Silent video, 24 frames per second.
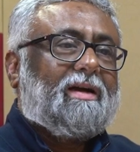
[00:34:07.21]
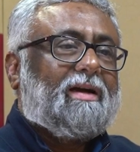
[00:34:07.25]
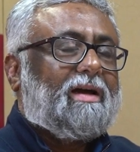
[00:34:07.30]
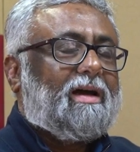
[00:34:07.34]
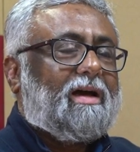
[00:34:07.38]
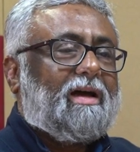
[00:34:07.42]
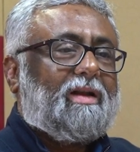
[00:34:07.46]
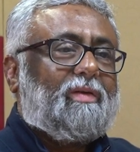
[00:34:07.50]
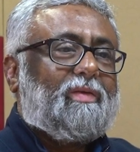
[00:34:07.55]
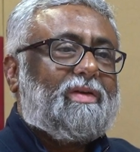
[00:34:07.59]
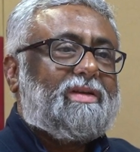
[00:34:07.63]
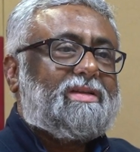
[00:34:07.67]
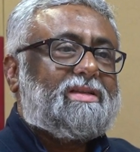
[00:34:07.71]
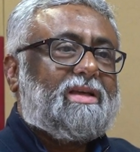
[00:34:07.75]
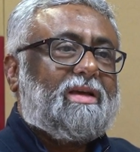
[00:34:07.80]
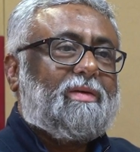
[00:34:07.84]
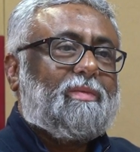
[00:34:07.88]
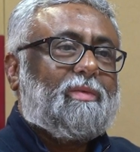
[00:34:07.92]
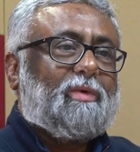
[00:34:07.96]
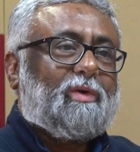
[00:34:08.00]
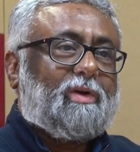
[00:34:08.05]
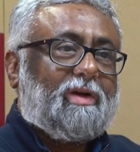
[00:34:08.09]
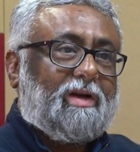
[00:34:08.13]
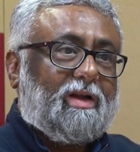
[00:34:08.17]
Always
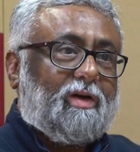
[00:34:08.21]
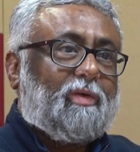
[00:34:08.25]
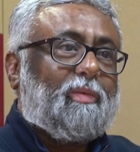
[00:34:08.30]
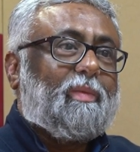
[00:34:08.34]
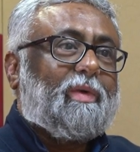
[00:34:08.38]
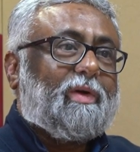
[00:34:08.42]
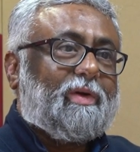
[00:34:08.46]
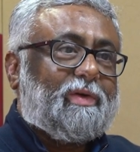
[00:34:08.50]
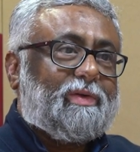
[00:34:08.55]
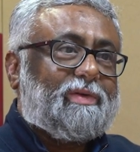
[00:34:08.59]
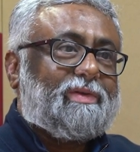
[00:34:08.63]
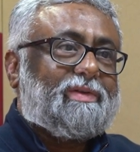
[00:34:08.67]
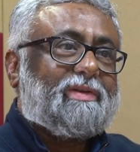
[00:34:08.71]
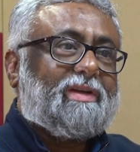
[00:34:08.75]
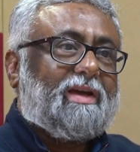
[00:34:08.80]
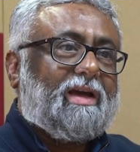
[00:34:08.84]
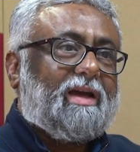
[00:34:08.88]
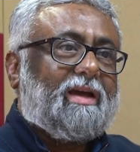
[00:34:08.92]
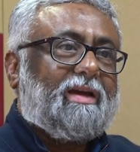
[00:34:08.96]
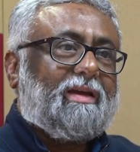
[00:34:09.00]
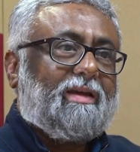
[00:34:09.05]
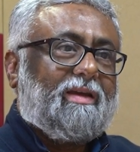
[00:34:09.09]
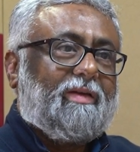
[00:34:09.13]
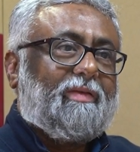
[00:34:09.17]
keyboard now, because
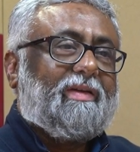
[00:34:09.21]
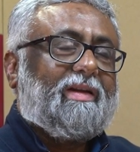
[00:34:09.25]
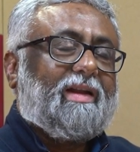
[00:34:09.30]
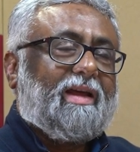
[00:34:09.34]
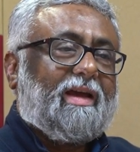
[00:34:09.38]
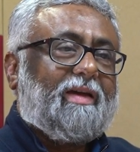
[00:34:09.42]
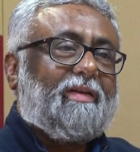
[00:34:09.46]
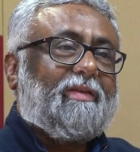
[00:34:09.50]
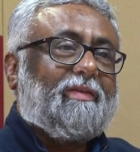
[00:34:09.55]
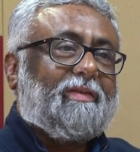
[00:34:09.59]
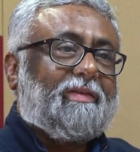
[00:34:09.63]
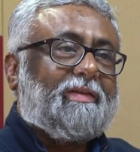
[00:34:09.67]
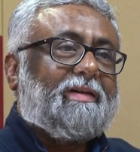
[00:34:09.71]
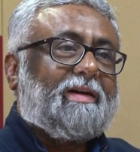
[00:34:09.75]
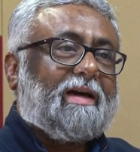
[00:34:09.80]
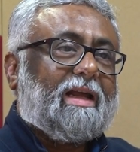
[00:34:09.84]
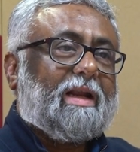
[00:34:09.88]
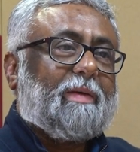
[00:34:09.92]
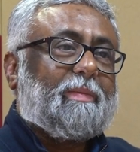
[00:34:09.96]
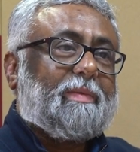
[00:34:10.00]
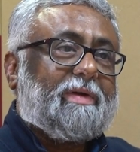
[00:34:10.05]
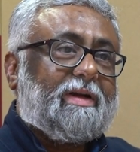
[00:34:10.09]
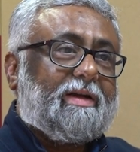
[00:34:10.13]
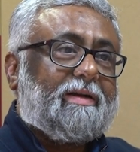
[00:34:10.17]
I
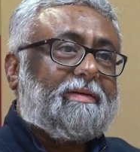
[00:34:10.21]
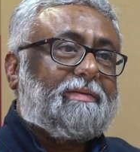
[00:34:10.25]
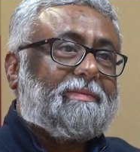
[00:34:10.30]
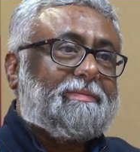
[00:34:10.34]
corrupted.